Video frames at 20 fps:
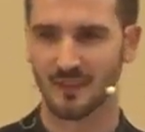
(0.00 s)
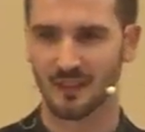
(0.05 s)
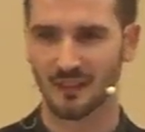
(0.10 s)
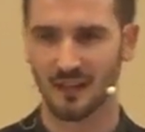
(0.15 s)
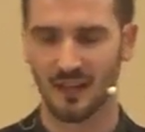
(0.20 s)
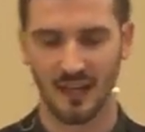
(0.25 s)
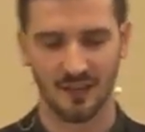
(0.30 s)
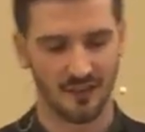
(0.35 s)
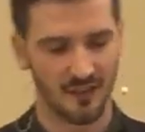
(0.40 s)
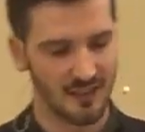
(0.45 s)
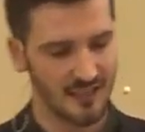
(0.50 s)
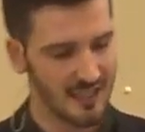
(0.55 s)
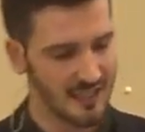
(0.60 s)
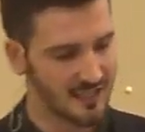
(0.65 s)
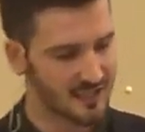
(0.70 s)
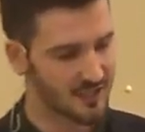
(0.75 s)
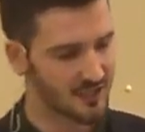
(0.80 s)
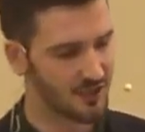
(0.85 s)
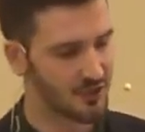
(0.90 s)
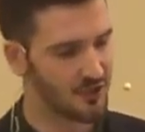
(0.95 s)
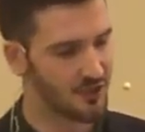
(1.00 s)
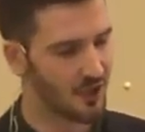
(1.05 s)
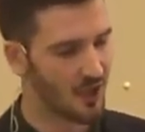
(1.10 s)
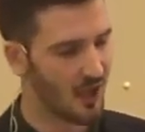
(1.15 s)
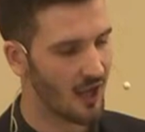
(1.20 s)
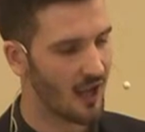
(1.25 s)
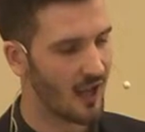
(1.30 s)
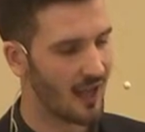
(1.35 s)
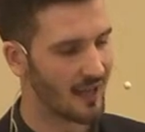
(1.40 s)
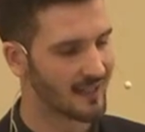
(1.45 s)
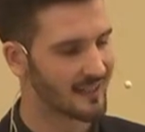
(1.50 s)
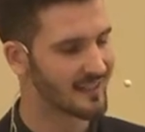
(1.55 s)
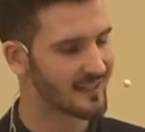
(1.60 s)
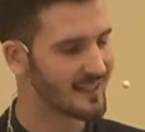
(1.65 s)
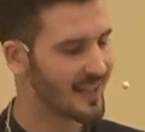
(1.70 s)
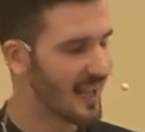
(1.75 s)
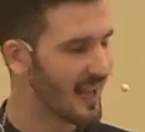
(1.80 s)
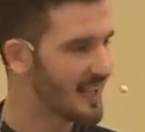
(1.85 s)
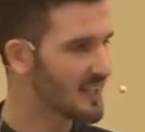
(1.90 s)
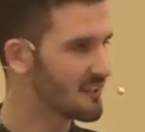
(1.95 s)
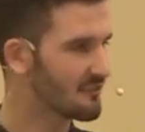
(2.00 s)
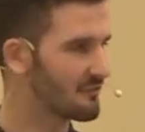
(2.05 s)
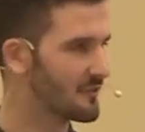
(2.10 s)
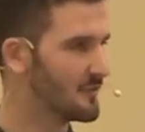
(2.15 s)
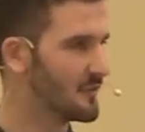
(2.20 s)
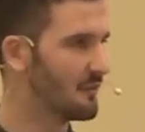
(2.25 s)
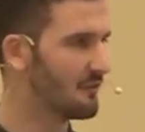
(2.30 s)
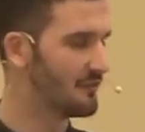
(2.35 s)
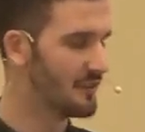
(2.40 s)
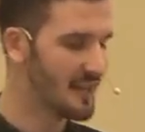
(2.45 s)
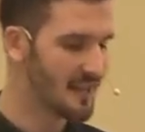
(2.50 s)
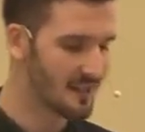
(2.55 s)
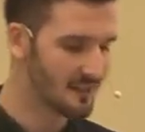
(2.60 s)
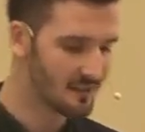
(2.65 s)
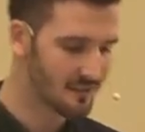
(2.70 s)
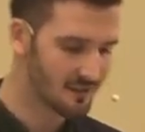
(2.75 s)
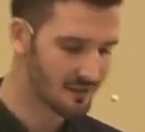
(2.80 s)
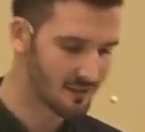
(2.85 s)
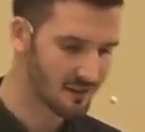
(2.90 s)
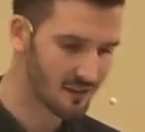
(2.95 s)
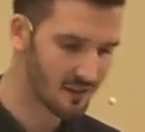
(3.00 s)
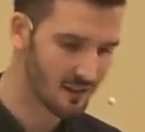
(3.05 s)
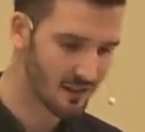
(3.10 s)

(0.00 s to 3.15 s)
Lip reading: The need to contend from the faith